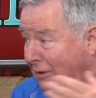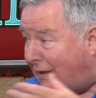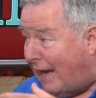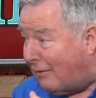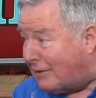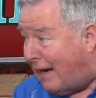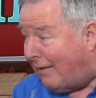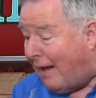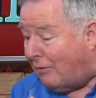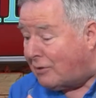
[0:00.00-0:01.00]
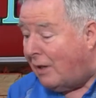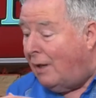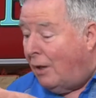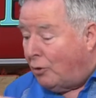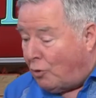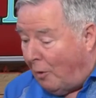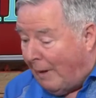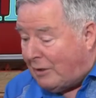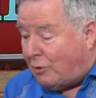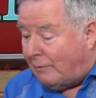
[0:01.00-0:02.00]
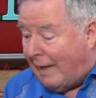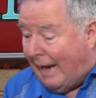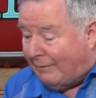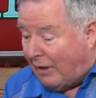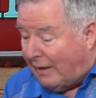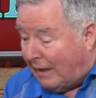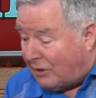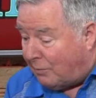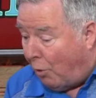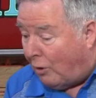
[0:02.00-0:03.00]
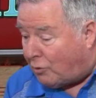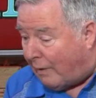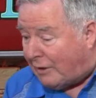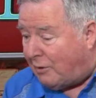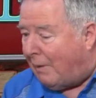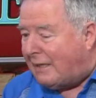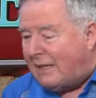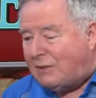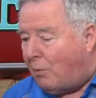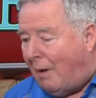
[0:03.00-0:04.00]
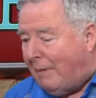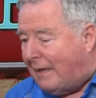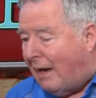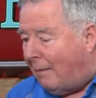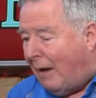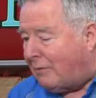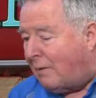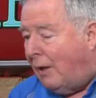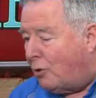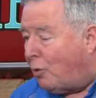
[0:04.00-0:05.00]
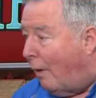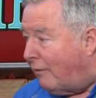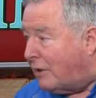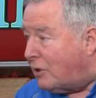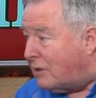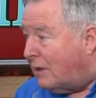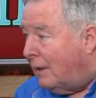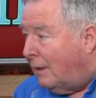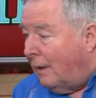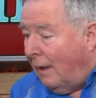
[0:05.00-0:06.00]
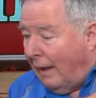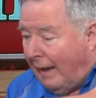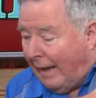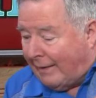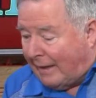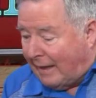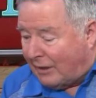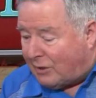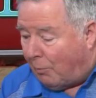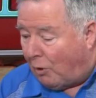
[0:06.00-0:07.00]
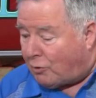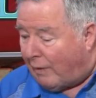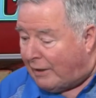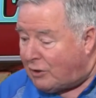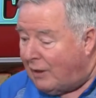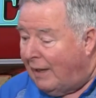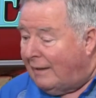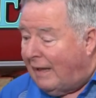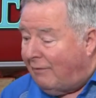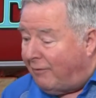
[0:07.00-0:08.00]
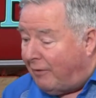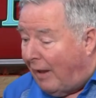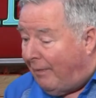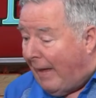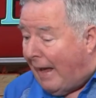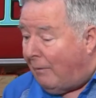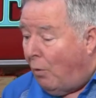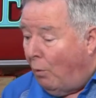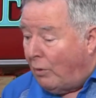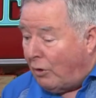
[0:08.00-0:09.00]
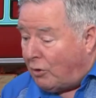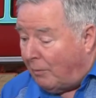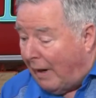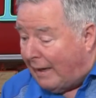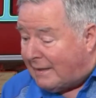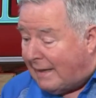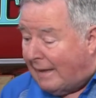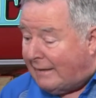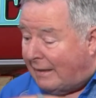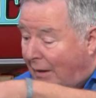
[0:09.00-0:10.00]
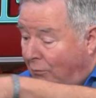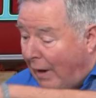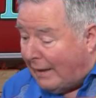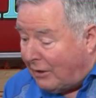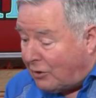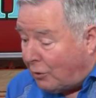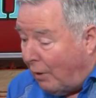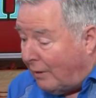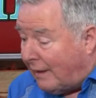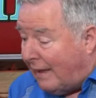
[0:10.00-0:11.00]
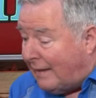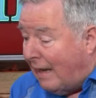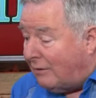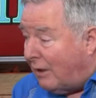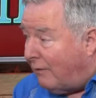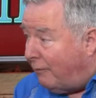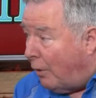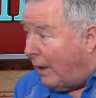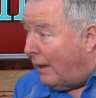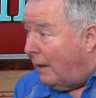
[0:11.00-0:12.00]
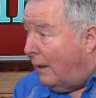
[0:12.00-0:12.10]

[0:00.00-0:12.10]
and the outside of the house. Termites, you, they have to dig a small trench. And when I say small, I mean down about 12 inches. And they dig a small trench. They flood that with a termiticide, and then they rod the soil to get down to the footing.